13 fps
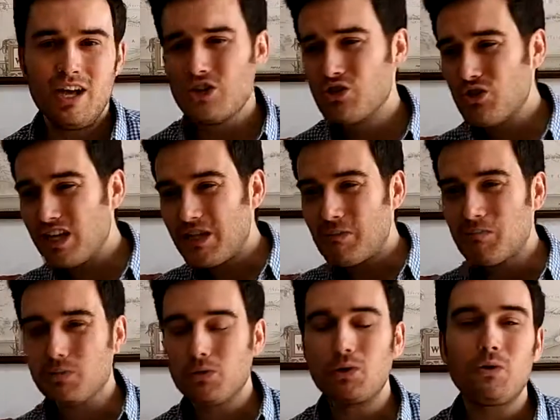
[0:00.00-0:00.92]
Do they
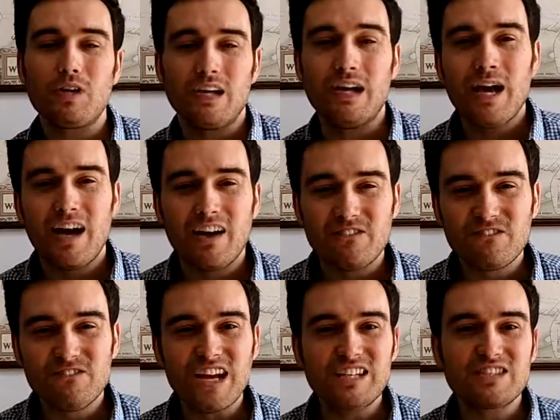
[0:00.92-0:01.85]
employ
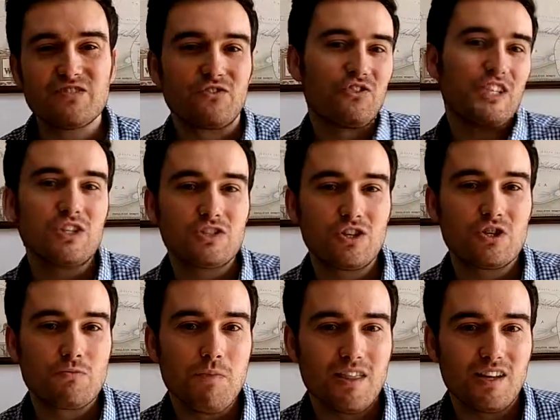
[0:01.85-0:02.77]
effective
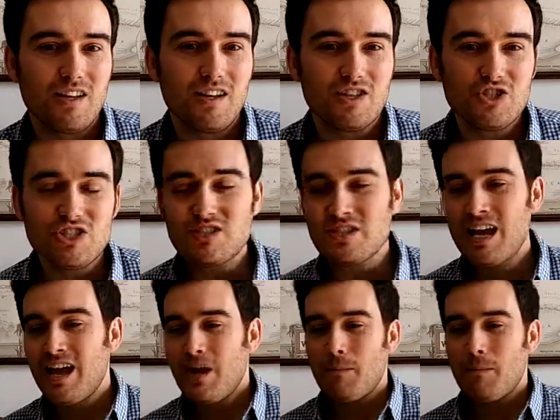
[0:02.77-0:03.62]
research methodologies